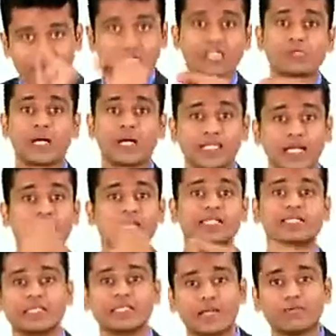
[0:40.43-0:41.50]
That's why the
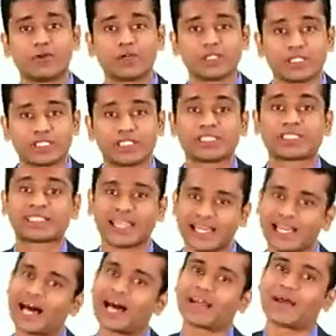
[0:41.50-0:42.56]
another name for this is
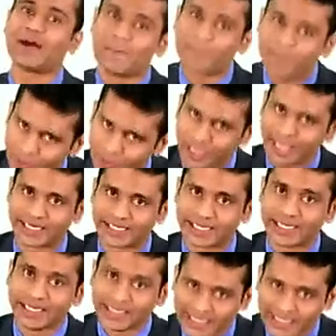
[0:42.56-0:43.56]
scalar product.